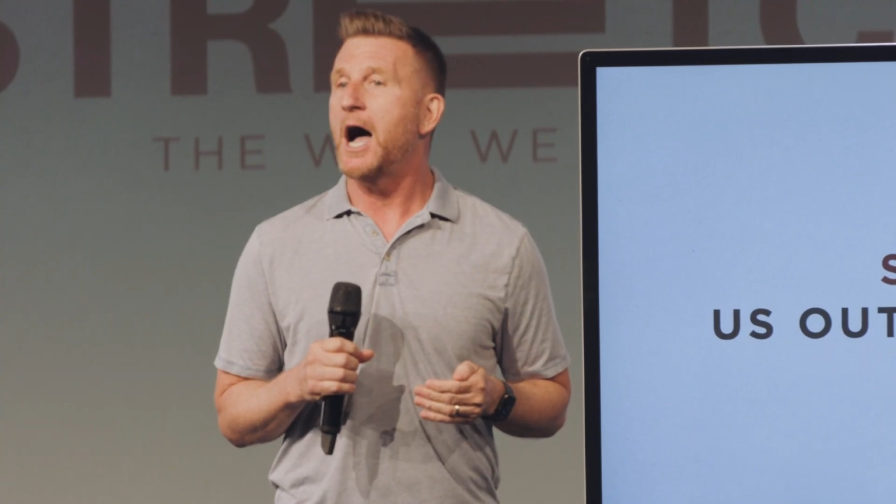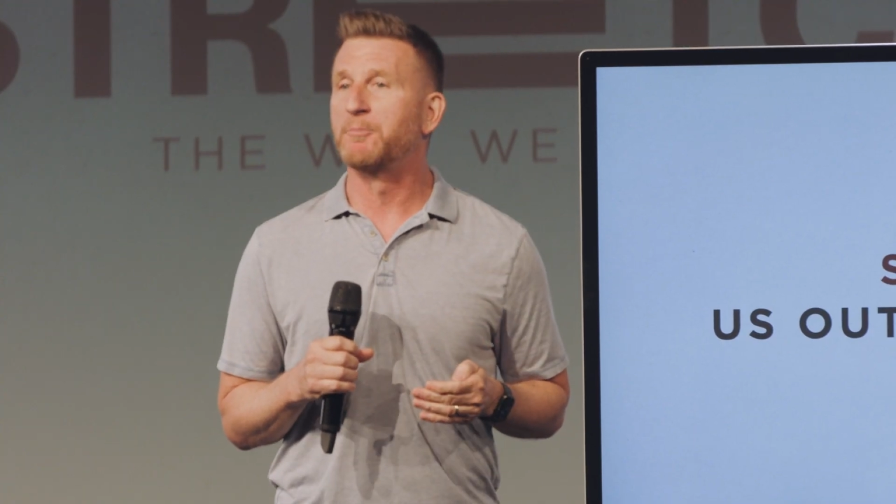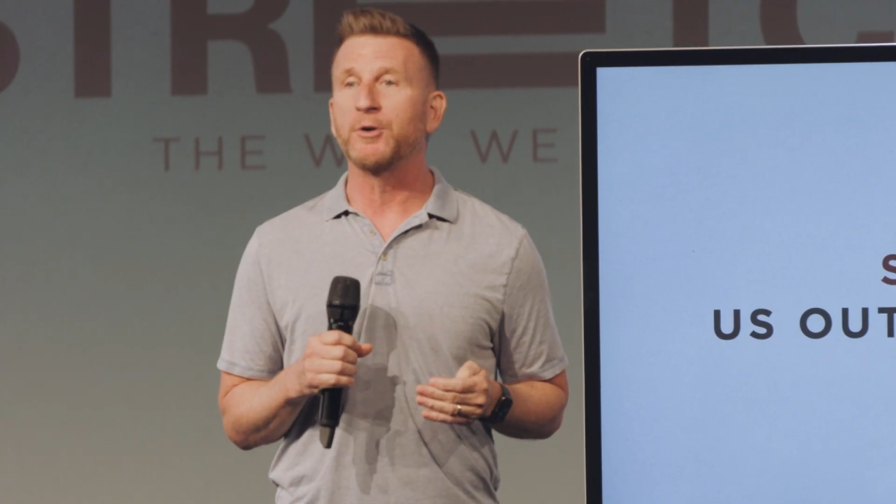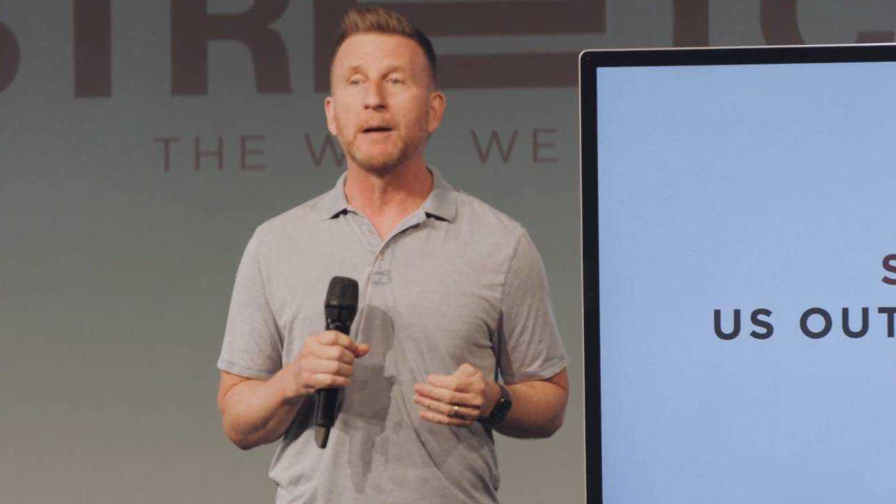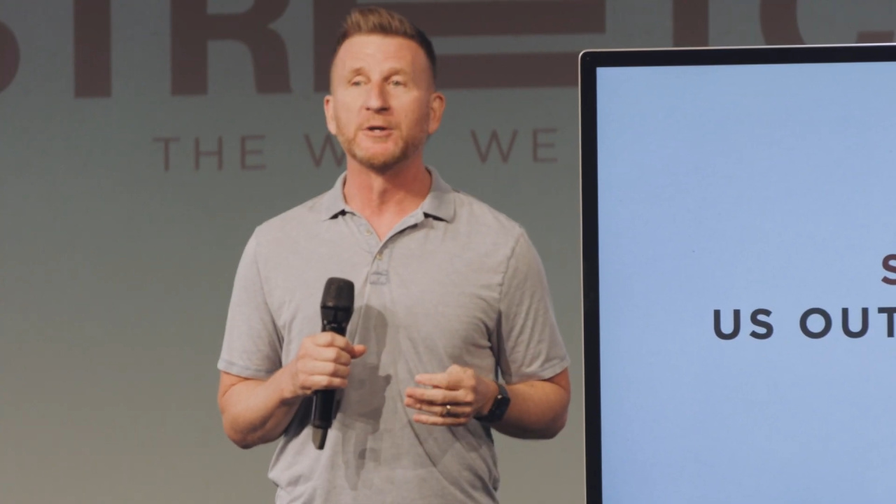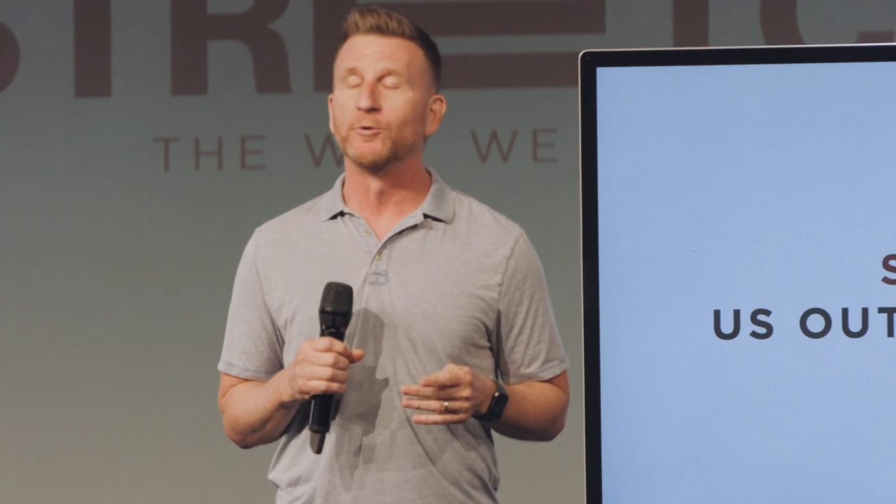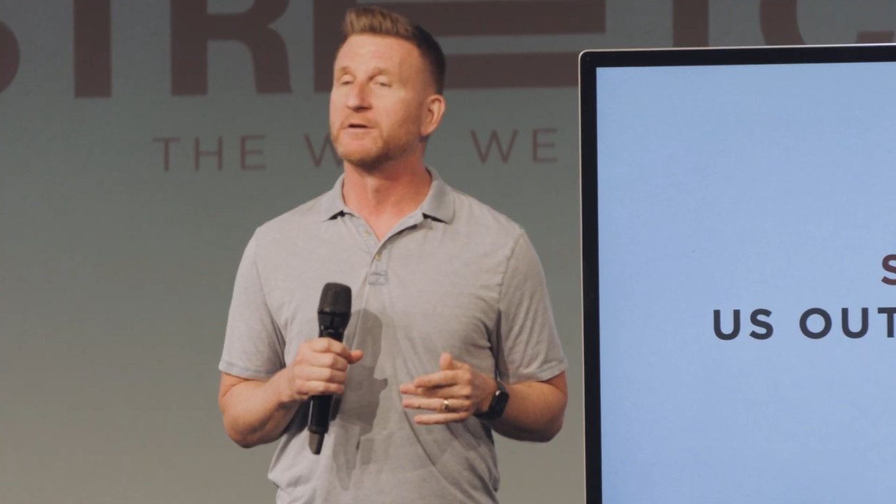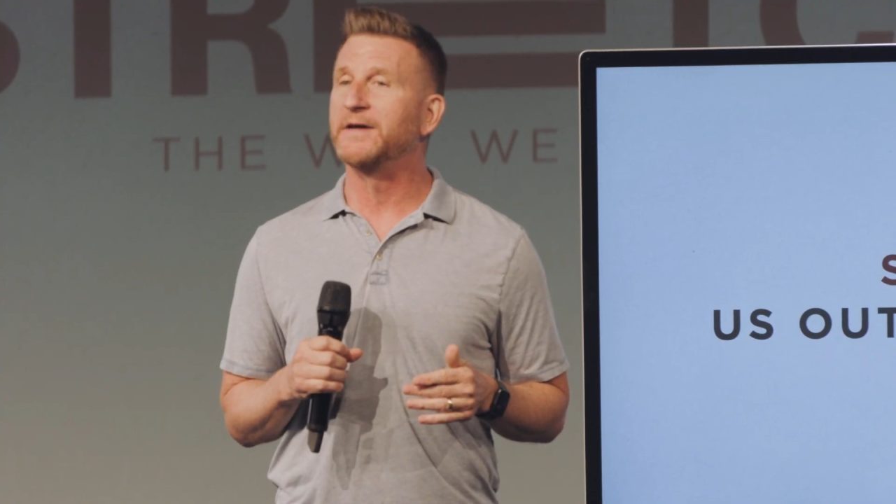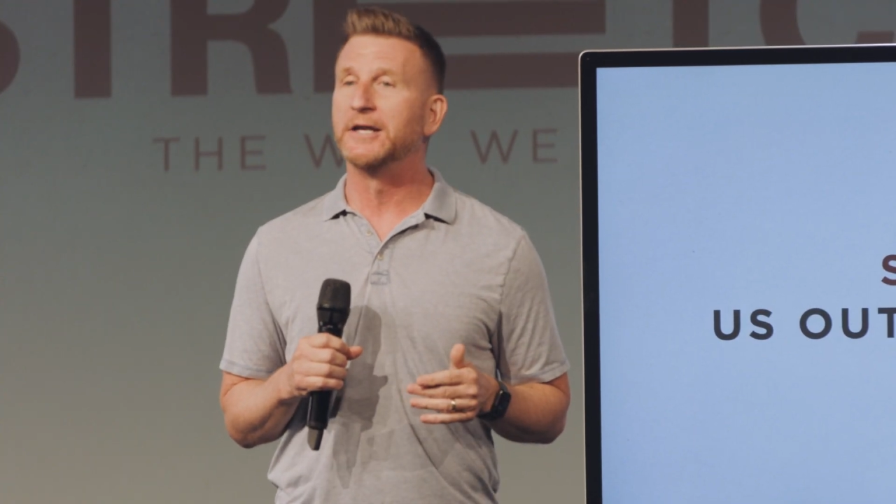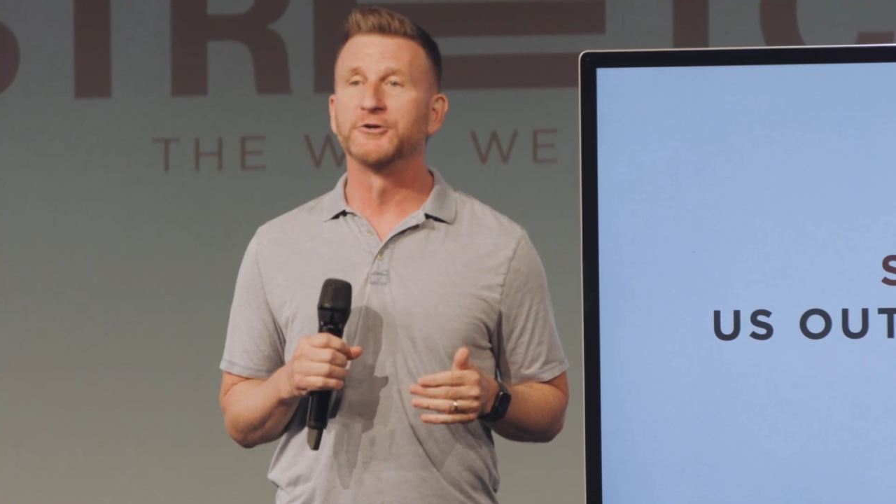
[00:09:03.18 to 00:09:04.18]
I probably would
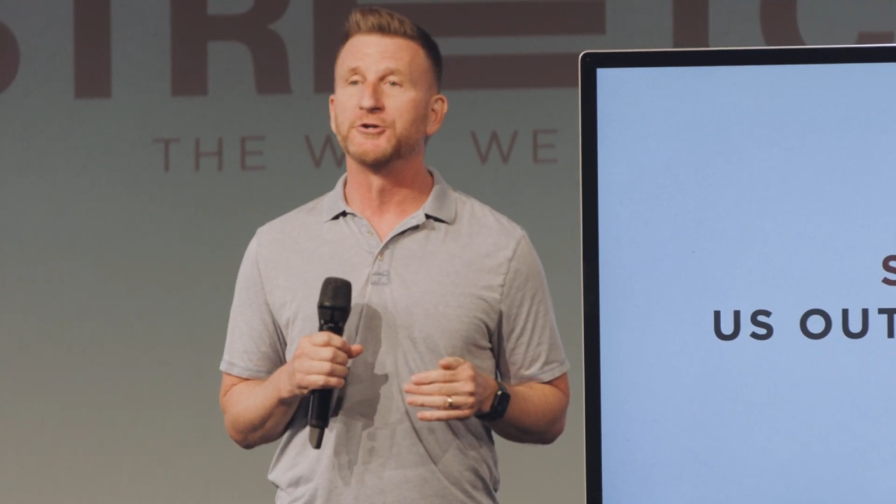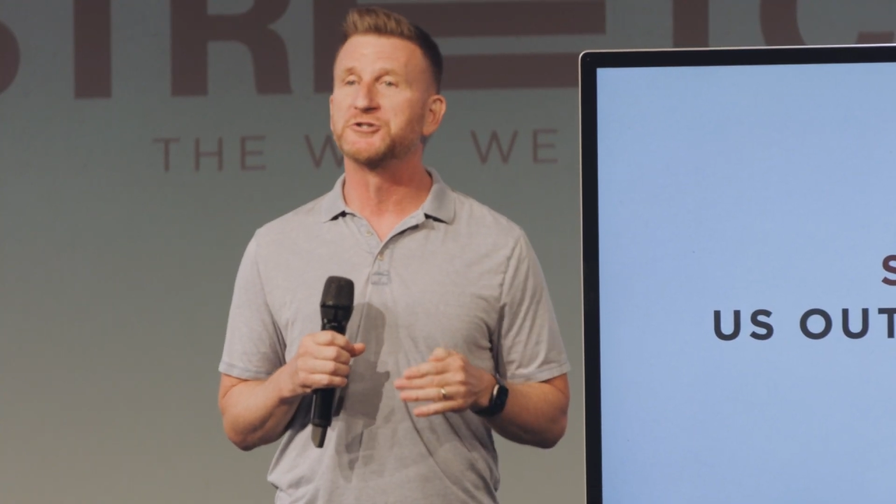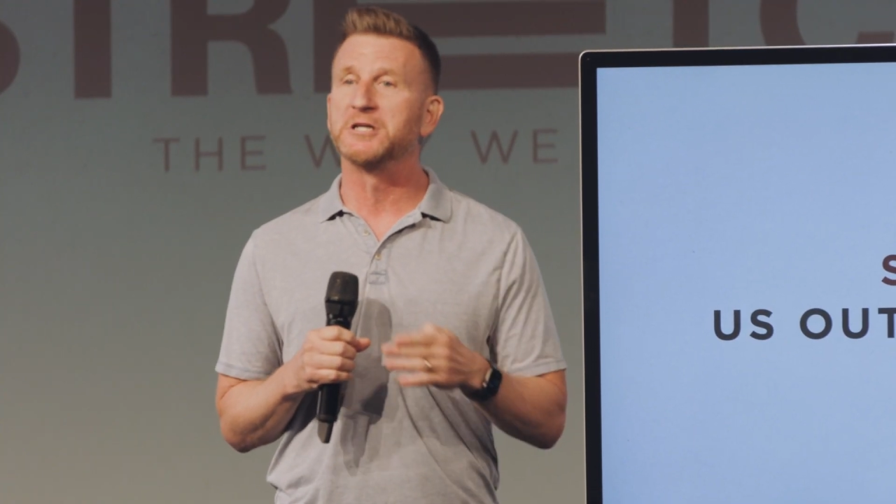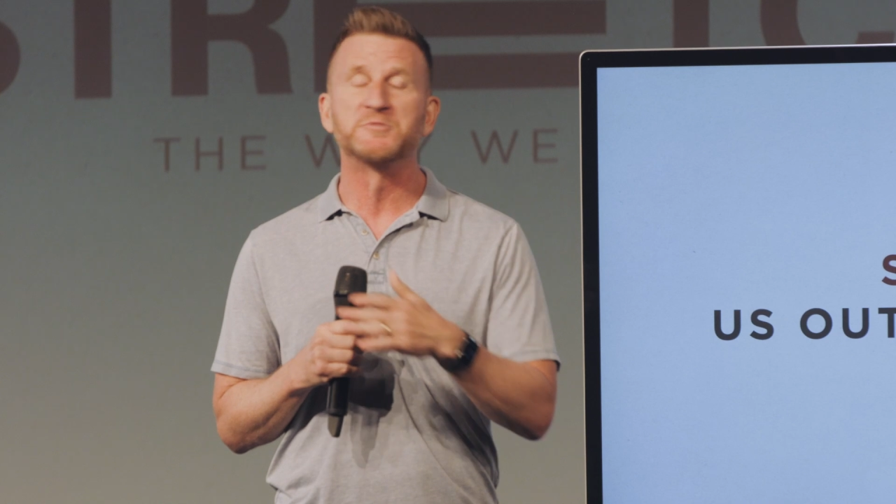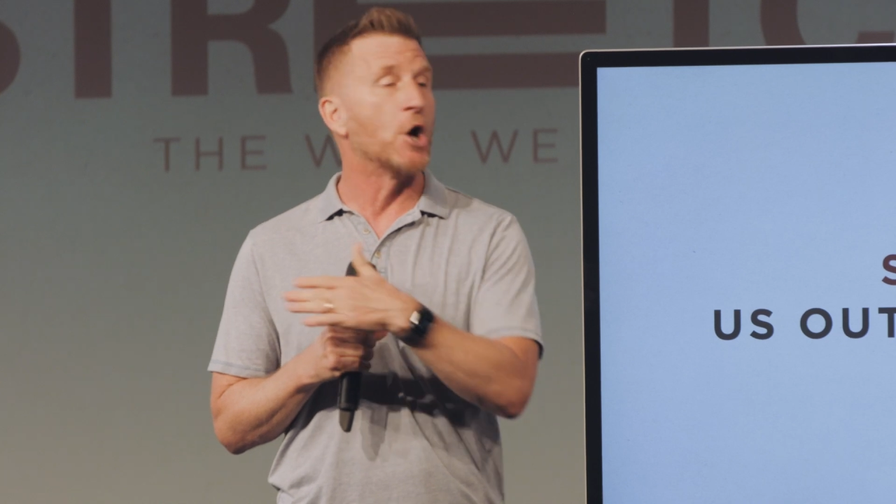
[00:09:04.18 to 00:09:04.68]
have introduced him